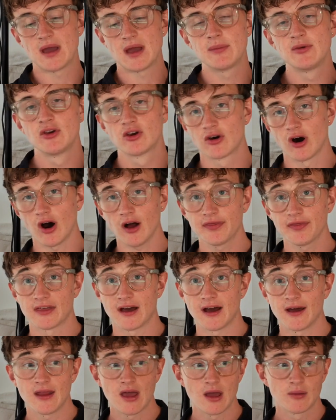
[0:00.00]
Maybe you caught
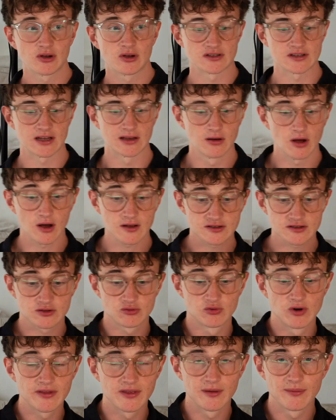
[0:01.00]
that, because I
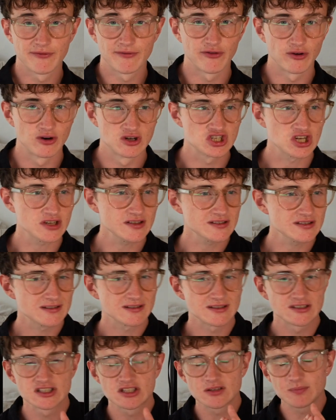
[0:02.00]
lost rhythm for
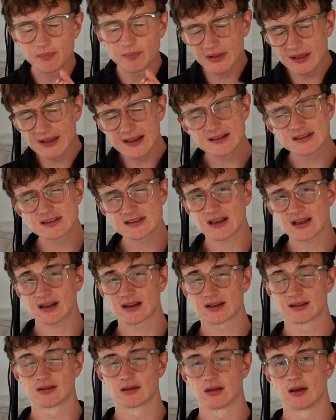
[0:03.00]
just a split
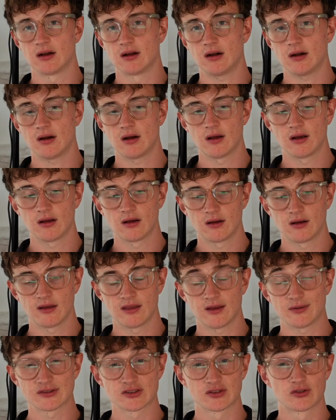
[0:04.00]
second there.
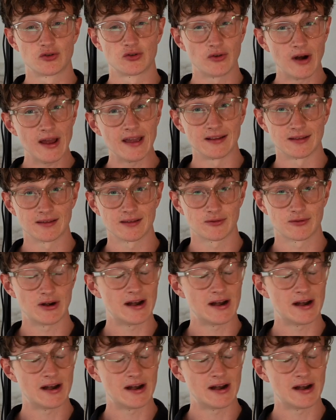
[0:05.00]
And that was great.